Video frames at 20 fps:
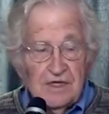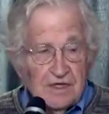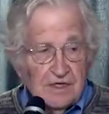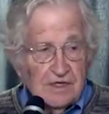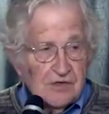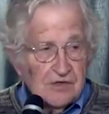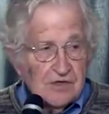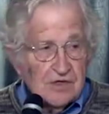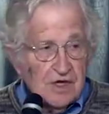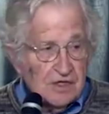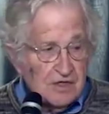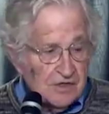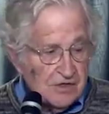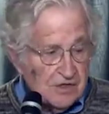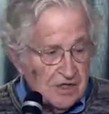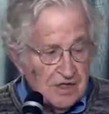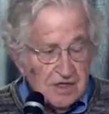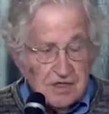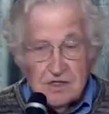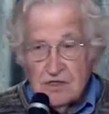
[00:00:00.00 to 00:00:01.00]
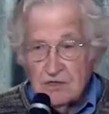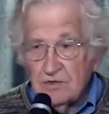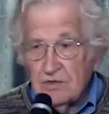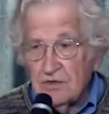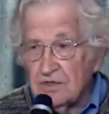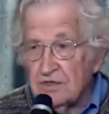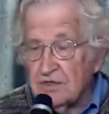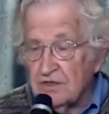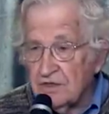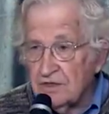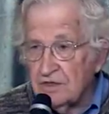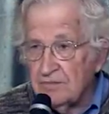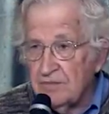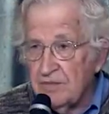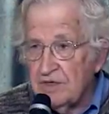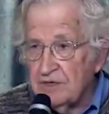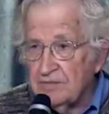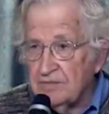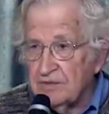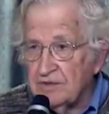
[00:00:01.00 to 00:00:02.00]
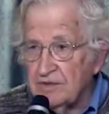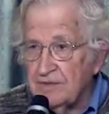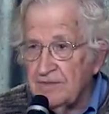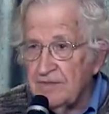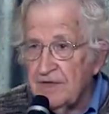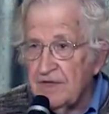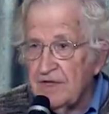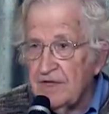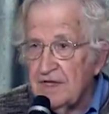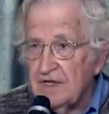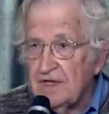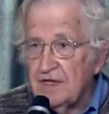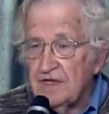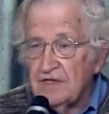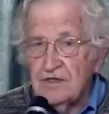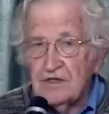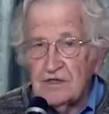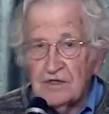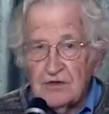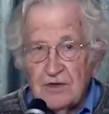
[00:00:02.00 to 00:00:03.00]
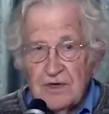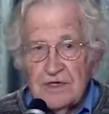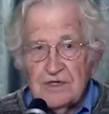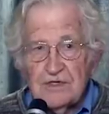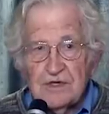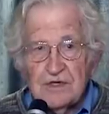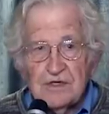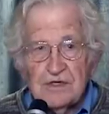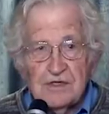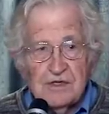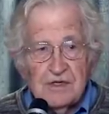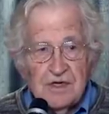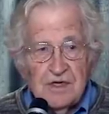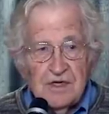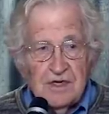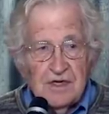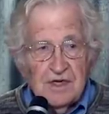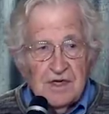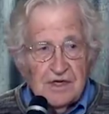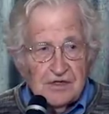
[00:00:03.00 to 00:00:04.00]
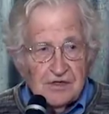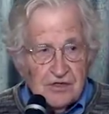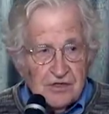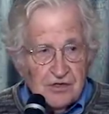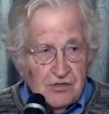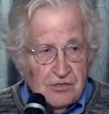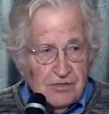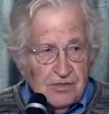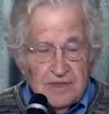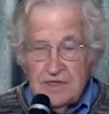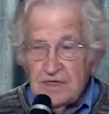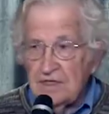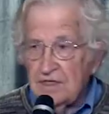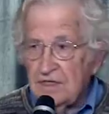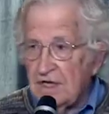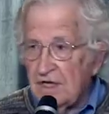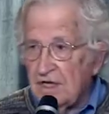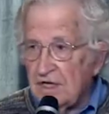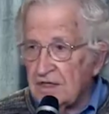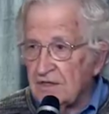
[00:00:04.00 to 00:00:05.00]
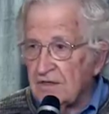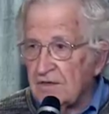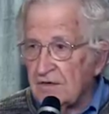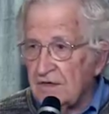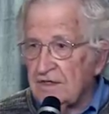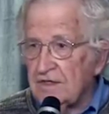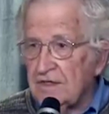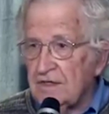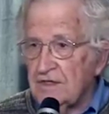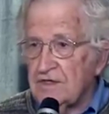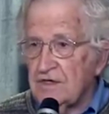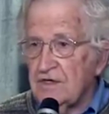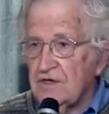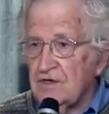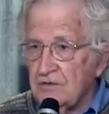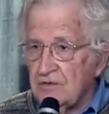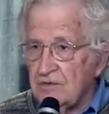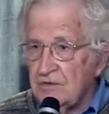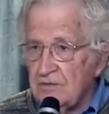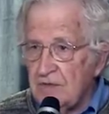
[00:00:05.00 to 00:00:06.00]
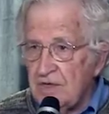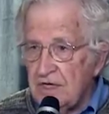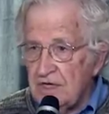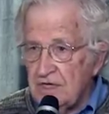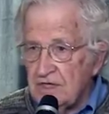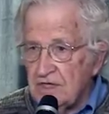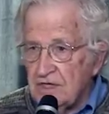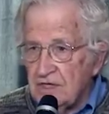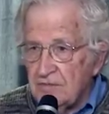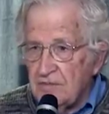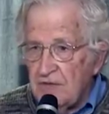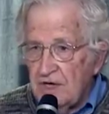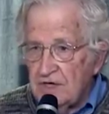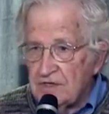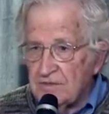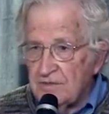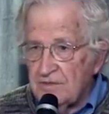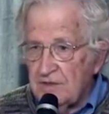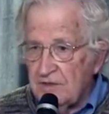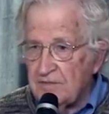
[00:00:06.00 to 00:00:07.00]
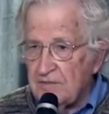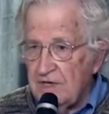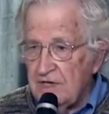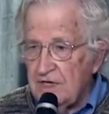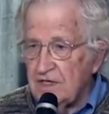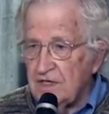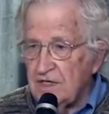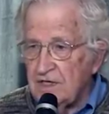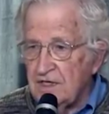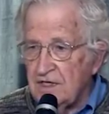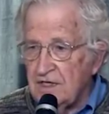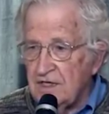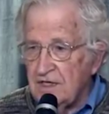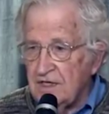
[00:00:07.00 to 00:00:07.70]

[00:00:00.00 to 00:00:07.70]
He goes on to say this will turn people into creatures as stupid and ignorant as a human being can possibly be.